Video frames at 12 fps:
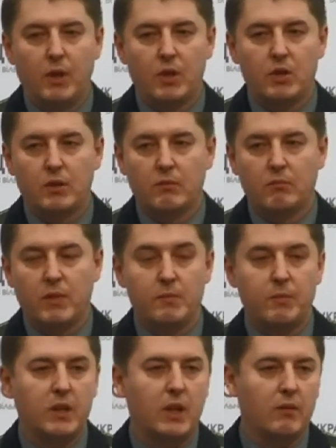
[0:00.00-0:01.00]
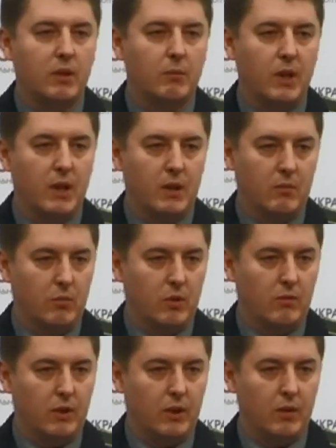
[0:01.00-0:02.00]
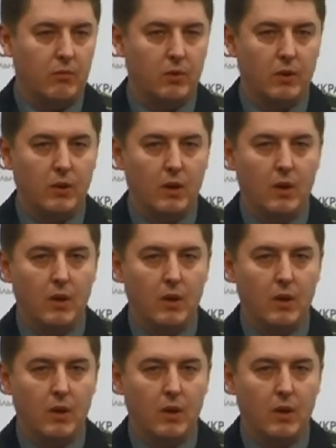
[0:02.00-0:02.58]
And of course, this area is